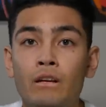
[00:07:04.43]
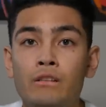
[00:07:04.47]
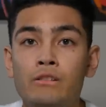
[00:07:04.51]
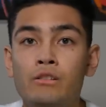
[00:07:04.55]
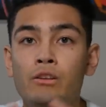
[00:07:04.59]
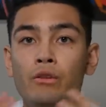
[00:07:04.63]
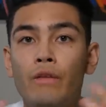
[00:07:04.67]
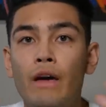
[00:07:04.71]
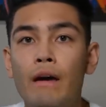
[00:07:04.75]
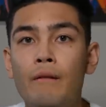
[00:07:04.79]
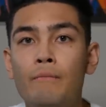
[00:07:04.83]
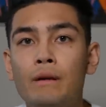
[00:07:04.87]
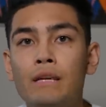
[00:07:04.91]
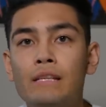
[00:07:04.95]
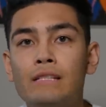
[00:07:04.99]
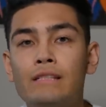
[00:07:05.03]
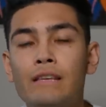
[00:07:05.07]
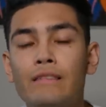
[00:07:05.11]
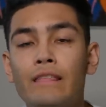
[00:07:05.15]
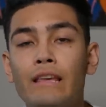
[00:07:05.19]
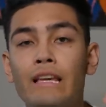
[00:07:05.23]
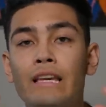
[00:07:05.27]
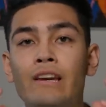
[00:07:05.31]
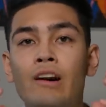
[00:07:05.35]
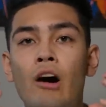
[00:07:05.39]
So that means
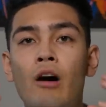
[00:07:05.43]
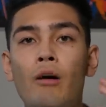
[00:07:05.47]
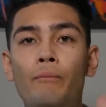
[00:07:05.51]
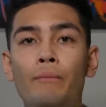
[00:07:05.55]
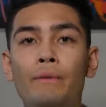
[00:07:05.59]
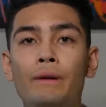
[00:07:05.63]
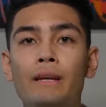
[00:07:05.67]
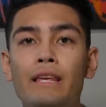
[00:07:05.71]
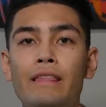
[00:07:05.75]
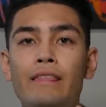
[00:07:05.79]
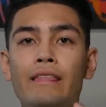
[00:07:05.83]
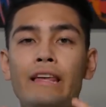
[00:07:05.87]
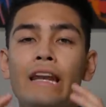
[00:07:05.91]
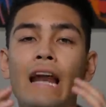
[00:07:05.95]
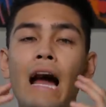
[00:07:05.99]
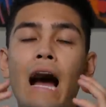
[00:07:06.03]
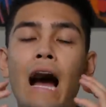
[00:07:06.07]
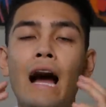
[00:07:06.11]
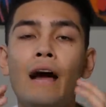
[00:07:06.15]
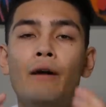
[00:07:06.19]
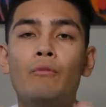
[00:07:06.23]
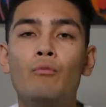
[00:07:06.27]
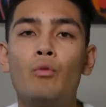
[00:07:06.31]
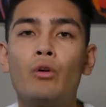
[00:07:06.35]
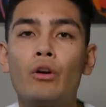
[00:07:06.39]
that the company that
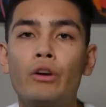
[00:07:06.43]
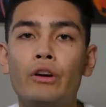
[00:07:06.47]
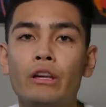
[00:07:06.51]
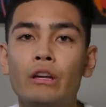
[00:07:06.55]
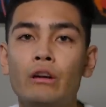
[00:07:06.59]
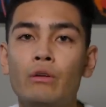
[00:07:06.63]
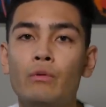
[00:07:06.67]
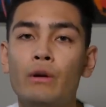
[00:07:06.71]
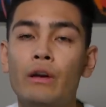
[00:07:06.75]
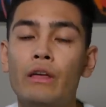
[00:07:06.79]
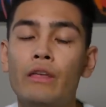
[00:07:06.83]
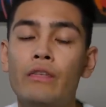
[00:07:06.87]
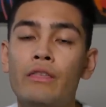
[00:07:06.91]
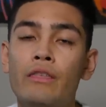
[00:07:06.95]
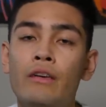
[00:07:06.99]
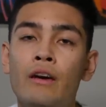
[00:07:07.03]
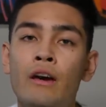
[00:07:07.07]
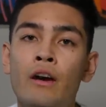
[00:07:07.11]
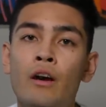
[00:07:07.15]
I'm working with